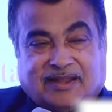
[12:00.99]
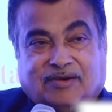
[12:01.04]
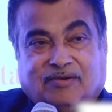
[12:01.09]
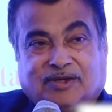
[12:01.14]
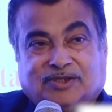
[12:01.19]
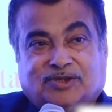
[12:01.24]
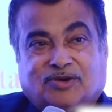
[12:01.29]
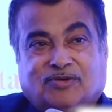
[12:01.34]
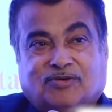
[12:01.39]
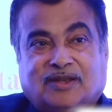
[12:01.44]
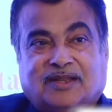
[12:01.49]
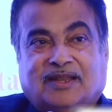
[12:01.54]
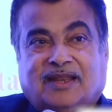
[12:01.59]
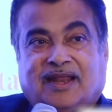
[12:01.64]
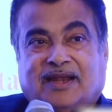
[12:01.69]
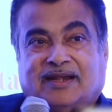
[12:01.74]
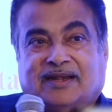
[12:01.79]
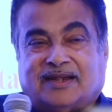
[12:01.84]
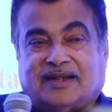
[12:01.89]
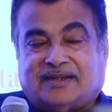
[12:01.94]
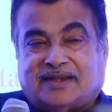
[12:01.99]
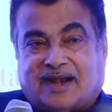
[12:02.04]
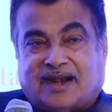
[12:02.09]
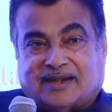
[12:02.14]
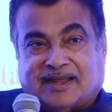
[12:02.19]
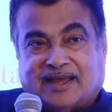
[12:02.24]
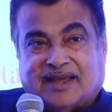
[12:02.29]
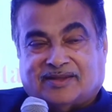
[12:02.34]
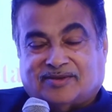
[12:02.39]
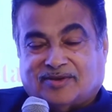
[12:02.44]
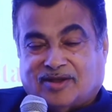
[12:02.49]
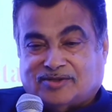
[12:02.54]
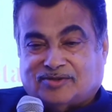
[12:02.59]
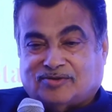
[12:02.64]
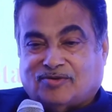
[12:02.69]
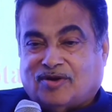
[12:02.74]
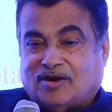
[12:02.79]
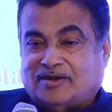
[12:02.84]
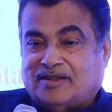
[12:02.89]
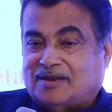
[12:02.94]
Now Ashok Leyland and Tata has
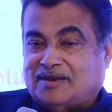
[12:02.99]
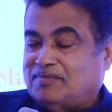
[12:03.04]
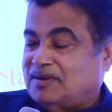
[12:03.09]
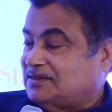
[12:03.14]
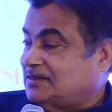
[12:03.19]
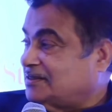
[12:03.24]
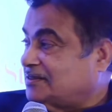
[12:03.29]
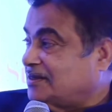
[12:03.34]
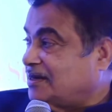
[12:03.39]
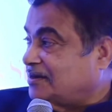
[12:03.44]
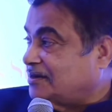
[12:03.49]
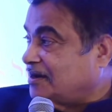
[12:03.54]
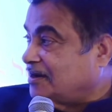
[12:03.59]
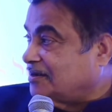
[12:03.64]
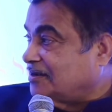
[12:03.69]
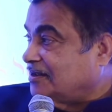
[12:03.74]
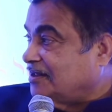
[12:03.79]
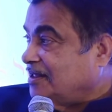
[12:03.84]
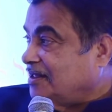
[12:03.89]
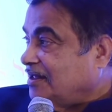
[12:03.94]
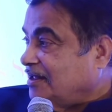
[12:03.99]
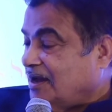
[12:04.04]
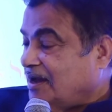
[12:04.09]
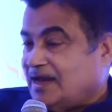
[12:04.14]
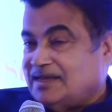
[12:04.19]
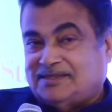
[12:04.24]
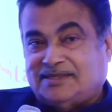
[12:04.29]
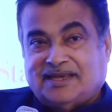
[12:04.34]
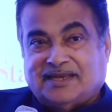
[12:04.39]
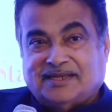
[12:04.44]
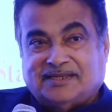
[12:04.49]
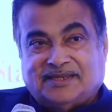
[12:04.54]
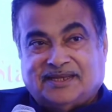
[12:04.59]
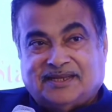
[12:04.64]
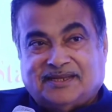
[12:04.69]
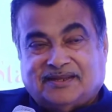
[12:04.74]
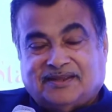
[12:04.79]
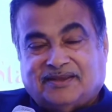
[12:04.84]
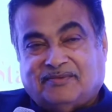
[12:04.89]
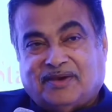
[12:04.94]
also got their buses and truck IC
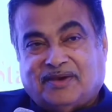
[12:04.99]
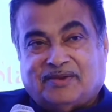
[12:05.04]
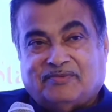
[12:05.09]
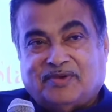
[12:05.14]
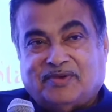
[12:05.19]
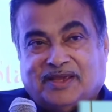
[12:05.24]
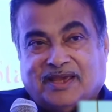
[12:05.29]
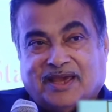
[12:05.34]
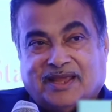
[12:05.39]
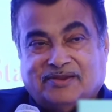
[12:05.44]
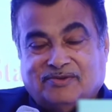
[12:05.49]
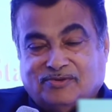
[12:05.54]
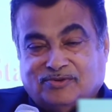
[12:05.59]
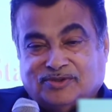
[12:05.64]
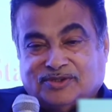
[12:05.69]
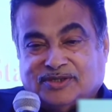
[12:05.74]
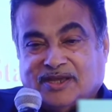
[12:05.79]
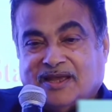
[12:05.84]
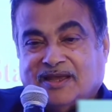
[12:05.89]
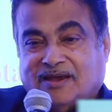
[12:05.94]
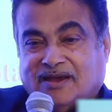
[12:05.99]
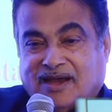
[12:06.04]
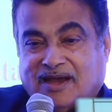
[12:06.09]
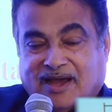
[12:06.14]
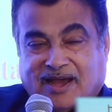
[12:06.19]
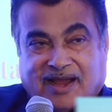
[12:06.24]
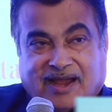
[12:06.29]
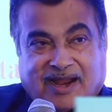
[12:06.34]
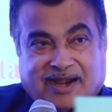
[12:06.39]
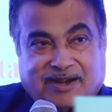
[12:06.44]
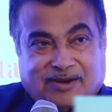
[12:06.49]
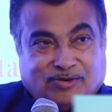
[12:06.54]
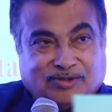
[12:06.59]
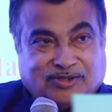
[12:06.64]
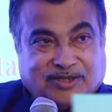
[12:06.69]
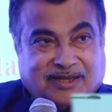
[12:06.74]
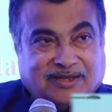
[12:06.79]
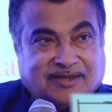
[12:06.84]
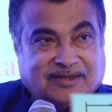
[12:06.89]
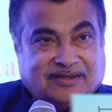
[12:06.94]
engine where we can use
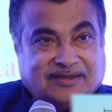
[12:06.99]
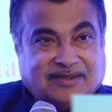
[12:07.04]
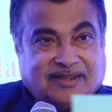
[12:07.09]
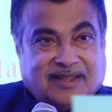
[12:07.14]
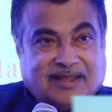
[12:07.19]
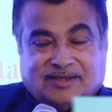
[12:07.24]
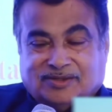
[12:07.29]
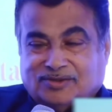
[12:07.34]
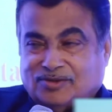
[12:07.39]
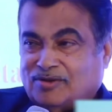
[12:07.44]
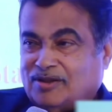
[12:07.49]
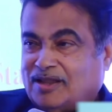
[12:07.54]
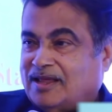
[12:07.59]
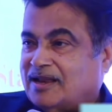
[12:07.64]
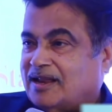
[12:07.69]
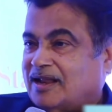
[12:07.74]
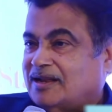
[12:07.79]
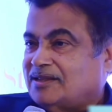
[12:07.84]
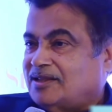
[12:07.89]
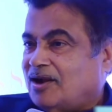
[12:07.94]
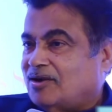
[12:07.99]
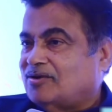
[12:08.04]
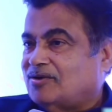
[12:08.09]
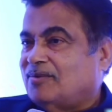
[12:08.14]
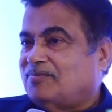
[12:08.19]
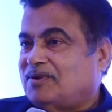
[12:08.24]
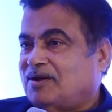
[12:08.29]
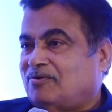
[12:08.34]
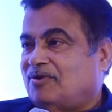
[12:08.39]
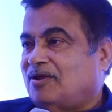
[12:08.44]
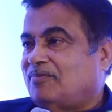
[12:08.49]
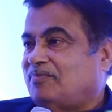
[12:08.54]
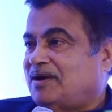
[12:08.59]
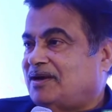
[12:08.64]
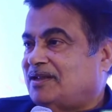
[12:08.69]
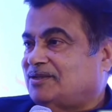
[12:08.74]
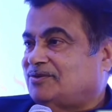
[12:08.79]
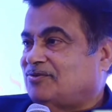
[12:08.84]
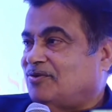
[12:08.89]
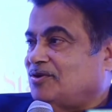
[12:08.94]
hydrogen. So there are a lot of
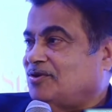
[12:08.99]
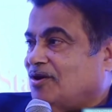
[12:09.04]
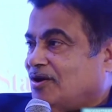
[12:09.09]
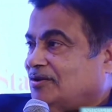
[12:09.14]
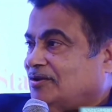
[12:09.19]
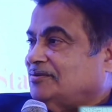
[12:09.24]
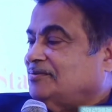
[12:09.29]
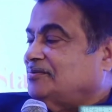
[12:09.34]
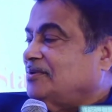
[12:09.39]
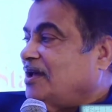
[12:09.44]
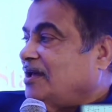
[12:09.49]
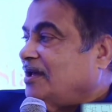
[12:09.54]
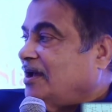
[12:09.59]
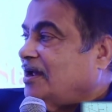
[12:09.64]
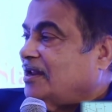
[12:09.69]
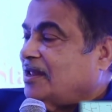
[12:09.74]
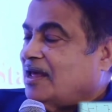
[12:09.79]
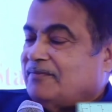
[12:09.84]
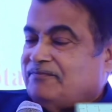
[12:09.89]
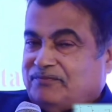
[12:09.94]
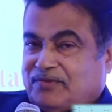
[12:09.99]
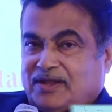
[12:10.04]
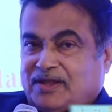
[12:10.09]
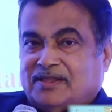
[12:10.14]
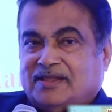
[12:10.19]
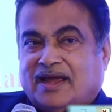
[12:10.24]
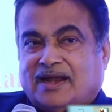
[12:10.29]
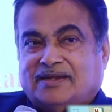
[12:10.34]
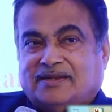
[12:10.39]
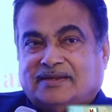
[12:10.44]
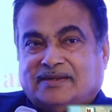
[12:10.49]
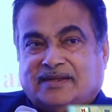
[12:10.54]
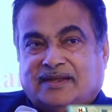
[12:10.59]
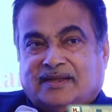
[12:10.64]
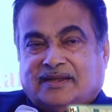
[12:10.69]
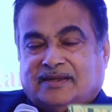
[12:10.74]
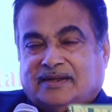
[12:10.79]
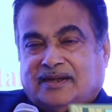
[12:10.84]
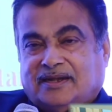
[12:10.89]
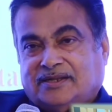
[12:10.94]
development is going on and I feel that
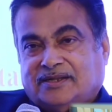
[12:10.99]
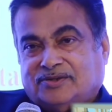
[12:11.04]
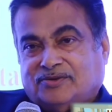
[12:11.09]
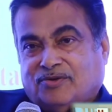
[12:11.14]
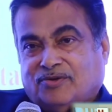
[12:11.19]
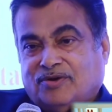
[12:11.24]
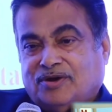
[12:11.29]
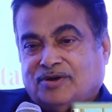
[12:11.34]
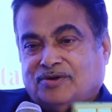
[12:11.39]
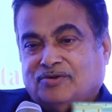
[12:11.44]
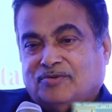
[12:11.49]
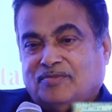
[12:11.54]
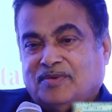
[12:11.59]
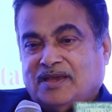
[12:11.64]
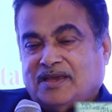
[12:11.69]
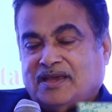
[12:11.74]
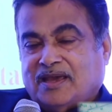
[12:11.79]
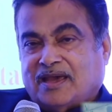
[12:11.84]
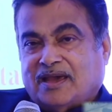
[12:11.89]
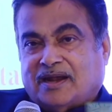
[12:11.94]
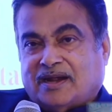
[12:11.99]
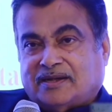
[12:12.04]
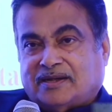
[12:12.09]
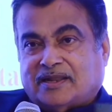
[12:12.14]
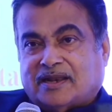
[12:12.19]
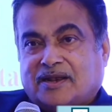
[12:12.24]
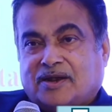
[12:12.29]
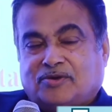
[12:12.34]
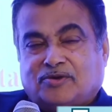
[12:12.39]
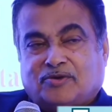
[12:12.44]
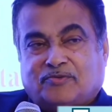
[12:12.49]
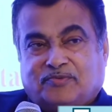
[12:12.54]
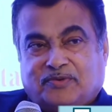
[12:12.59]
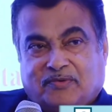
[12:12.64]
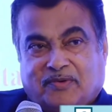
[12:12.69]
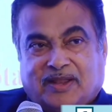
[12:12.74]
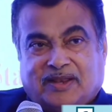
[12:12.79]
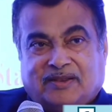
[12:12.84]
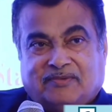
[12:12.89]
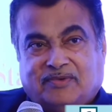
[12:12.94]
it is going to be an
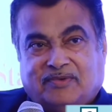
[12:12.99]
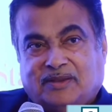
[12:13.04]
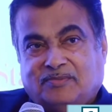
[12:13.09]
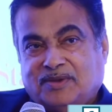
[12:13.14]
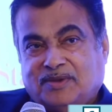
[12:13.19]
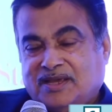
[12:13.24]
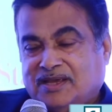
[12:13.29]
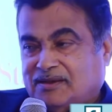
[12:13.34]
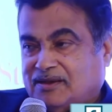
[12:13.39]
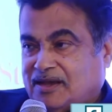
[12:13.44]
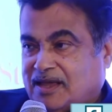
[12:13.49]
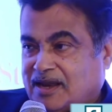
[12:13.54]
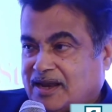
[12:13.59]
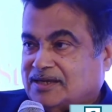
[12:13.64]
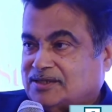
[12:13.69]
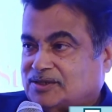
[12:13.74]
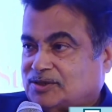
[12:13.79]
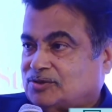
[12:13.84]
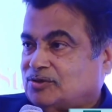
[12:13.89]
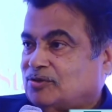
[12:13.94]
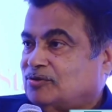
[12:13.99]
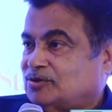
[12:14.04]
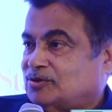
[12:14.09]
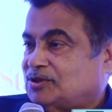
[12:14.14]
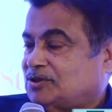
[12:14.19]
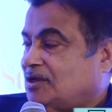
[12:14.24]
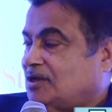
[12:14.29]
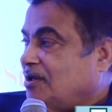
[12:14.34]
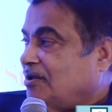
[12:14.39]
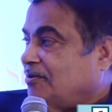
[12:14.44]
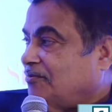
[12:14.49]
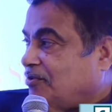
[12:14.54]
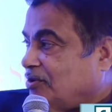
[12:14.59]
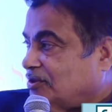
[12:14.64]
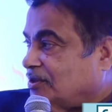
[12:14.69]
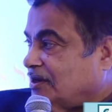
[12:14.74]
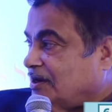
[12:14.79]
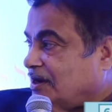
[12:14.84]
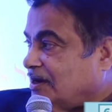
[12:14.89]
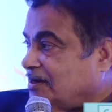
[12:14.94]
alternative fuel, will be a great source
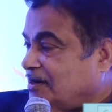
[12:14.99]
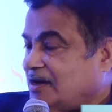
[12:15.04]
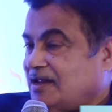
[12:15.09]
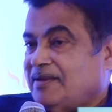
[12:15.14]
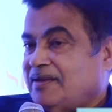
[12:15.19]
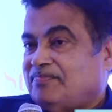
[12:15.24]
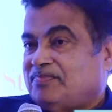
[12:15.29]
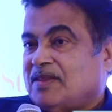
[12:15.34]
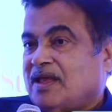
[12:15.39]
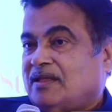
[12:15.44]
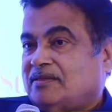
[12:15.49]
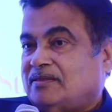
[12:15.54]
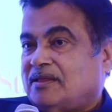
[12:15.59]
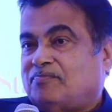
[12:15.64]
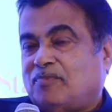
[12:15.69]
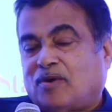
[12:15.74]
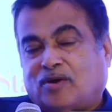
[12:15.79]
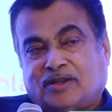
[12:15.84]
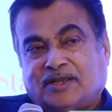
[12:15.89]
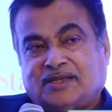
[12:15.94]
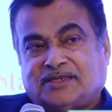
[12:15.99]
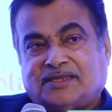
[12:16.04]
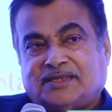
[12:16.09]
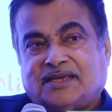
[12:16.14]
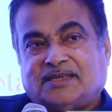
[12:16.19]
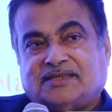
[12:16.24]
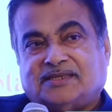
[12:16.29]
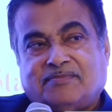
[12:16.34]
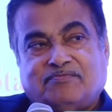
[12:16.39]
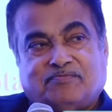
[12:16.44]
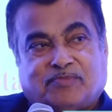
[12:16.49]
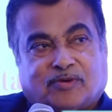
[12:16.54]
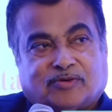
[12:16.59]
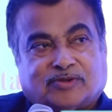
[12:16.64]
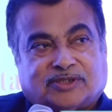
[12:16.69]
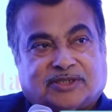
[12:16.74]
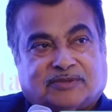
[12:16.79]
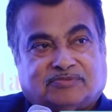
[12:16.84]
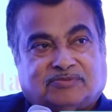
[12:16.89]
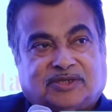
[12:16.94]
for the country. The policy is
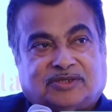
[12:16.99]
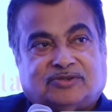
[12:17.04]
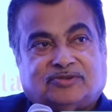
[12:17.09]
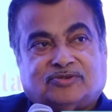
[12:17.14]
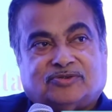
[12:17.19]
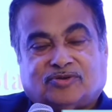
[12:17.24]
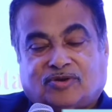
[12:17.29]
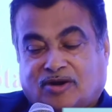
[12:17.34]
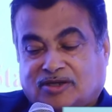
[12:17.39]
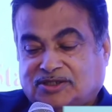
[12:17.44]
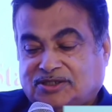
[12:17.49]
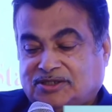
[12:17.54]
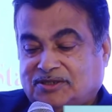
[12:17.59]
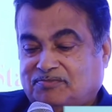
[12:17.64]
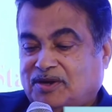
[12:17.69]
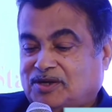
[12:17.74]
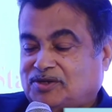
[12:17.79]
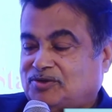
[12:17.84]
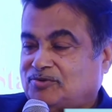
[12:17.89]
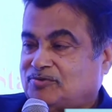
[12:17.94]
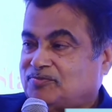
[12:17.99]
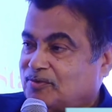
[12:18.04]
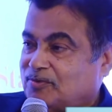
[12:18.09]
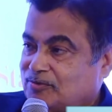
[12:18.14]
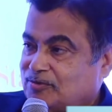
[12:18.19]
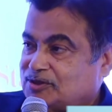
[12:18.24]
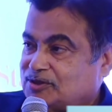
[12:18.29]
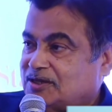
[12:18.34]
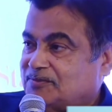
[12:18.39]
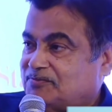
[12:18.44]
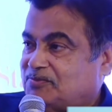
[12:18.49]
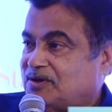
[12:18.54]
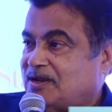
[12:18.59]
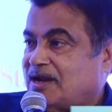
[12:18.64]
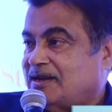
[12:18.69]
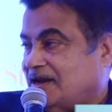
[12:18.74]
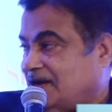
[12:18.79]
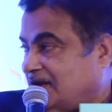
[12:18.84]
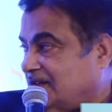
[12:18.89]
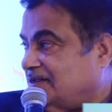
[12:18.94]
import substitute, cost effective, pollution
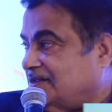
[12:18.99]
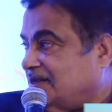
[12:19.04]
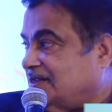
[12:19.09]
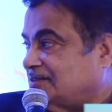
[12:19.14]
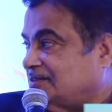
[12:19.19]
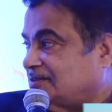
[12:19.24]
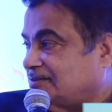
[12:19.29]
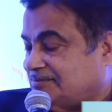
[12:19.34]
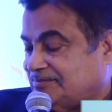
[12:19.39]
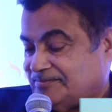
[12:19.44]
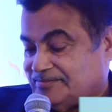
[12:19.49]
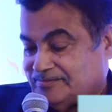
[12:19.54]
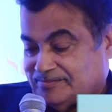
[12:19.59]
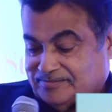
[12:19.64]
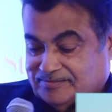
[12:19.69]
free and indigenous.